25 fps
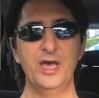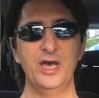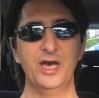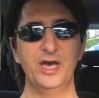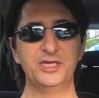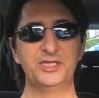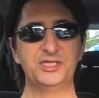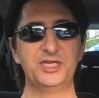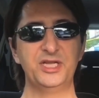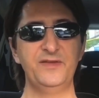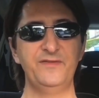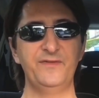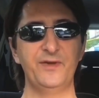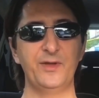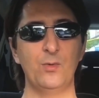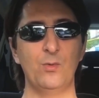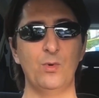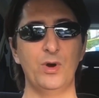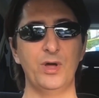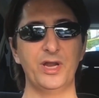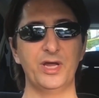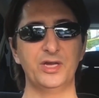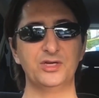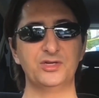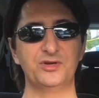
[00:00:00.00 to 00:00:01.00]
achieving
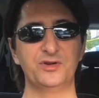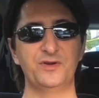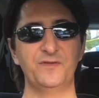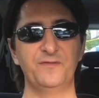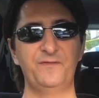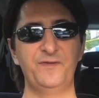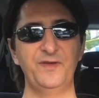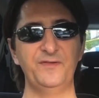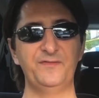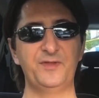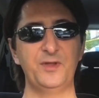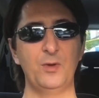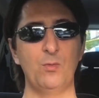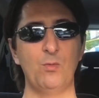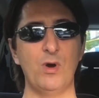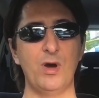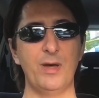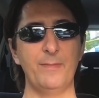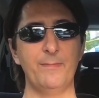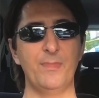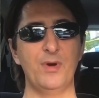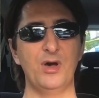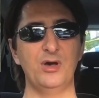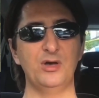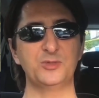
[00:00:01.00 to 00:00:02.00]
one hundred
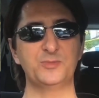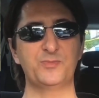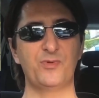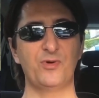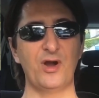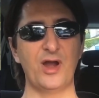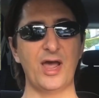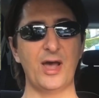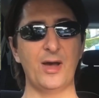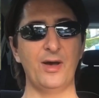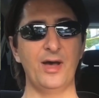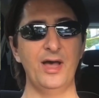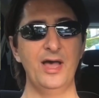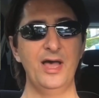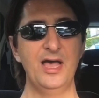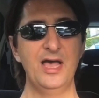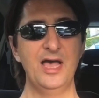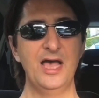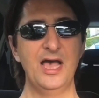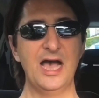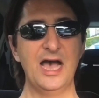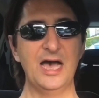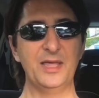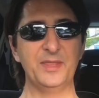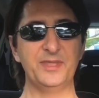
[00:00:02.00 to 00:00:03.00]
fifty-one miles per hour
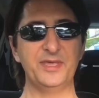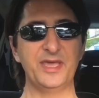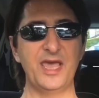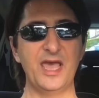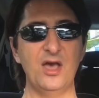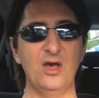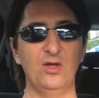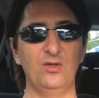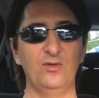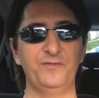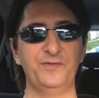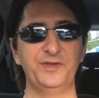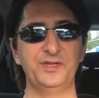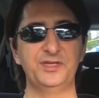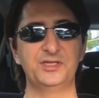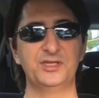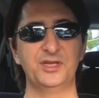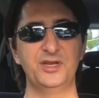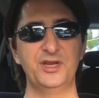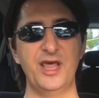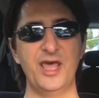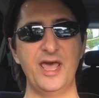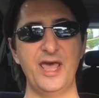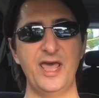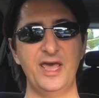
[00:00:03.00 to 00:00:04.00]
at the
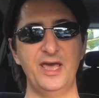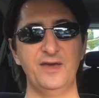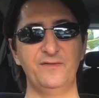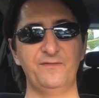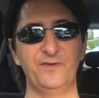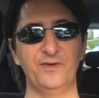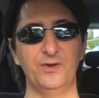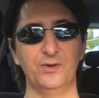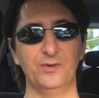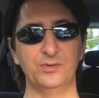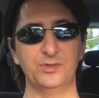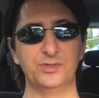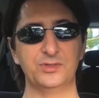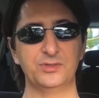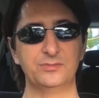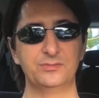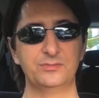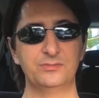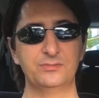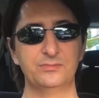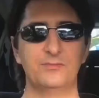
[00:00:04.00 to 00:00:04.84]
Elvington Airfield.